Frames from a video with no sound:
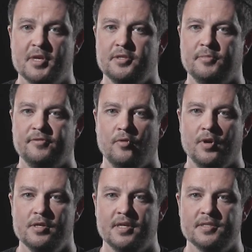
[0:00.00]
mentioned
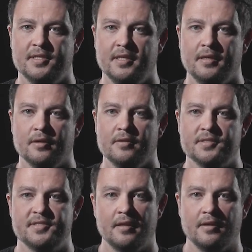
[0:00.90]
before, you can see here,
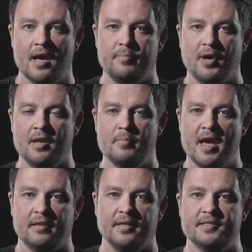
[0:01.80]
the Seller app
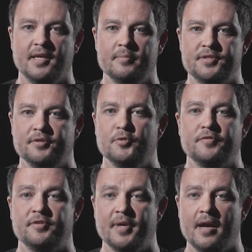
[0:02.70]
automatically attempts to
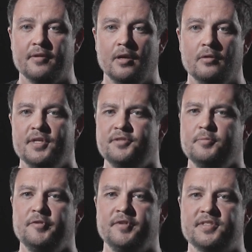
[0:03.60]
remove the background, but it's
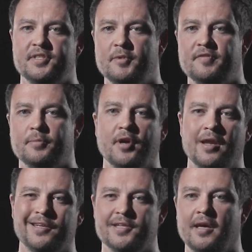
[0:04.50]
removing some of the
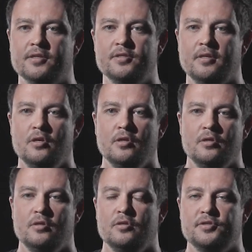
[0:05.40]
product's edge.
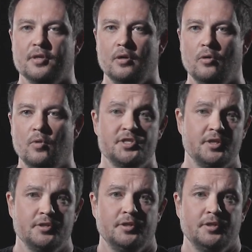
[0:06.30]
So what should you